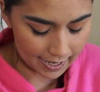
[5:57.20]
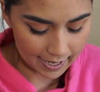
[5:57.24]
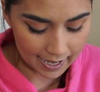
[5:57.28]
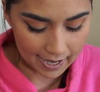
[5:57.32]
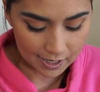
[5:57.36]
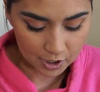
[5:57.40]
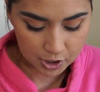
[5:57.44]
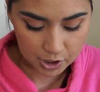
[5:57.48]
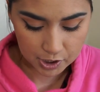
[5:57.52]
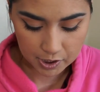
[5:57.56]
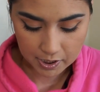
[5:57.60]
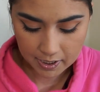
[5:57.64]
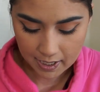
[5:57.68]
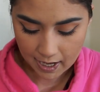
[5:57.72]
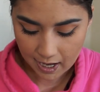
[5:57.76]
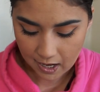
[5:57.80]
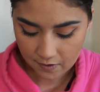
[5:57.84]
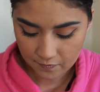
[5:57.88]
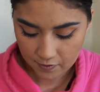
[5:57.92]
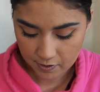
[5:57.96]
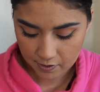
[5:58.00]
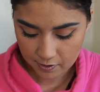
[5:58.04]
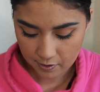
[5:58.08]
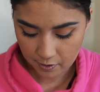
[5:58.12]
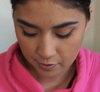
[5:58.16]
I actually
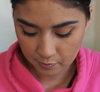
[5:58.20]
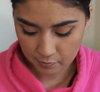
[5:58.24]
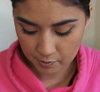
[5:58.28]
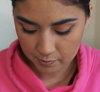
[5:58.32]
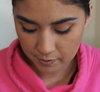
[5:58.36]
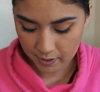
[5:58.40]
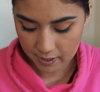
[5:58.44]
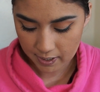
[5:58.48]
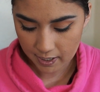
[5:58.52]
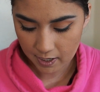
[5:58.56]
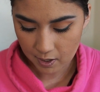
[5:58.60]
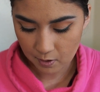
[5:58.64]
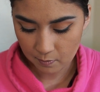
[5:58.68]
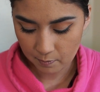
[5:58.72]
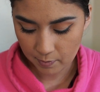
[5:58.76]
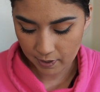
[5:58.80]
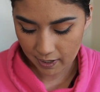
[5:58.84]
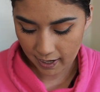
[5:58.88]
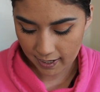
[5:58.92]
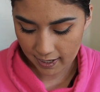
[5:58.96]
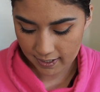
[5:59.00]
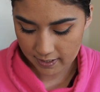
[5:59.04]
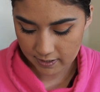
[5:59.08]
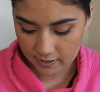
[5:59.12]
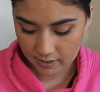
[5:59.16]
have another one right now, but
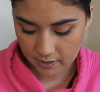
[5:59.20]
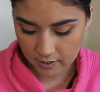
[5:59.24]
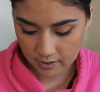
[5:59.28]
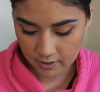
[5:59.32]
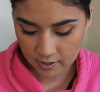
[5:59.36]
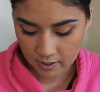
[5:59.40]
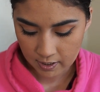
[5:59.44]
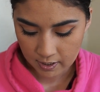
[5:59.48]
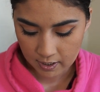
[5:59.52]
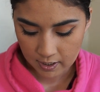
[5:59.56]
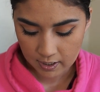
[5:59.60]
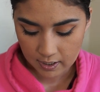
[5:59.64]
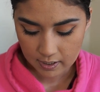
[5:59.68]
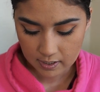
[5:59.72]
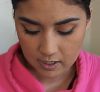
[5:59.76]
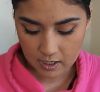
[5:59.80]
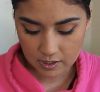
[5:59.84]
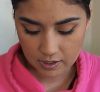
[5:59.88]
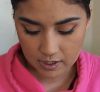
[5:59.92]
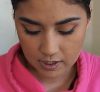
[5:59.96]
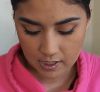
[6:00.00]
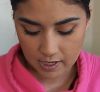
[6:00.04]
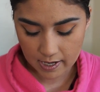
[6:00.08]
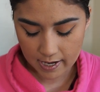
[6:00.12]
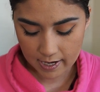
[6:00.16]
I did
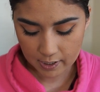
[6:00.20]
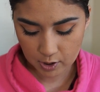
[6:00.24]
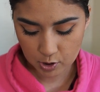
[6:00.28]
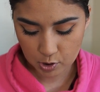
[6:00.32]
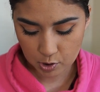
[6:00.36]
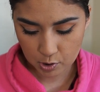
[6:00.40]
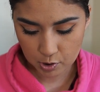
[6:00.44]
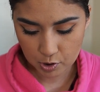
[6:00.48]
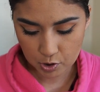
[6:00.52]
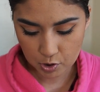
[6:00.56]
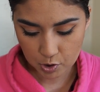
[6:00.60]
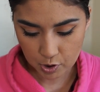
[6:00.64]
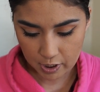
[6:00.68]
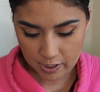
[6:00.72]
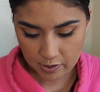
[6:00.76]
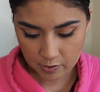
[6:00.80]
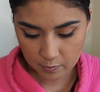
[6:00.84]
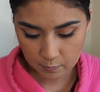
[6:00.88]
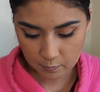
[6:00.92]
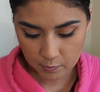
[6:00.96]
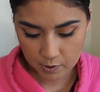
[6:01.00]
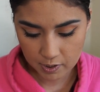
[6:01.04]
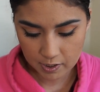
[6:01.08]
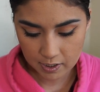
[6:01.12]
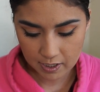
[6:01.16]
get the extra strength
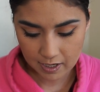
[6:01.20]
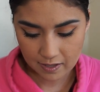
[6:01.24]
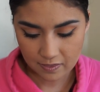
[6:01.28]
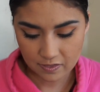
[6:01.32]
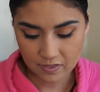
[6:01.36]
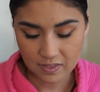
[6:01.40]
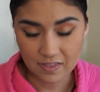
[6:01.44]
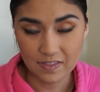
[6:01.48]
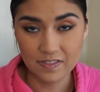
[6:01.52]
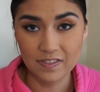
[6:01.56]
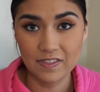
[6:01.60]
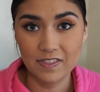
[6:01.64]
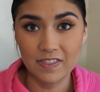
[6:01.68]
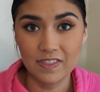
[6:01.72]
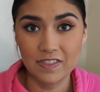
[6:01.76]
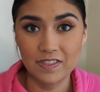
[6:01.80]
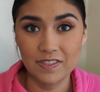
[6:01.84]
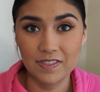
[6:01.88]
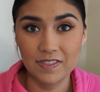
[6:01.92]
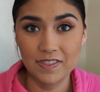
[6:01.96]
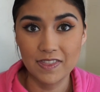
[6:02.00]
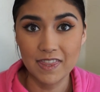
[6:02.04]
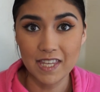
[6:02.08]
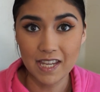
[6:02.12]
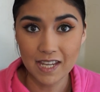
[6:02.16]
one, and
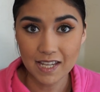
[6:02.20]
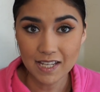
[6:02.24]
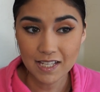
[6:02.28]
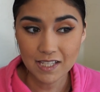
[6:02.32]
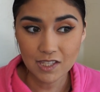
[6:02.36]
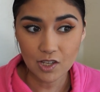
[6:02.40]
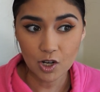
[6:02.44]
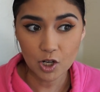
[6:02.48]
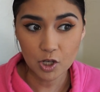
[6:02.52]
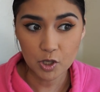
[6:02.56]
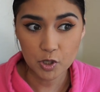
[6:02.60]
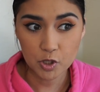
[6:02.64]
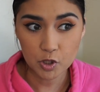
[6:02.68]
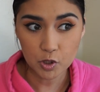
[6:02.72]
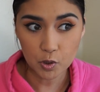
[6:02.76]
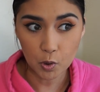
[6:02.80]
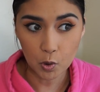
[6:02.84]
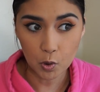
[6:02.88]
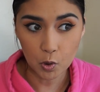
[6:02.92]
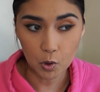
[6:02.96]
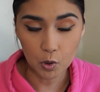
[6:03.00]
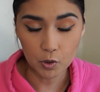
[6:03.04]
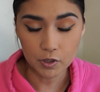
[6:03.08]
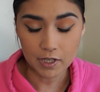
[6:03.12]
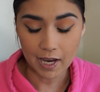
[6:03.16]
these are
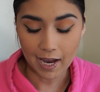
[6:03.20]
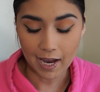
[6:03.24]
sold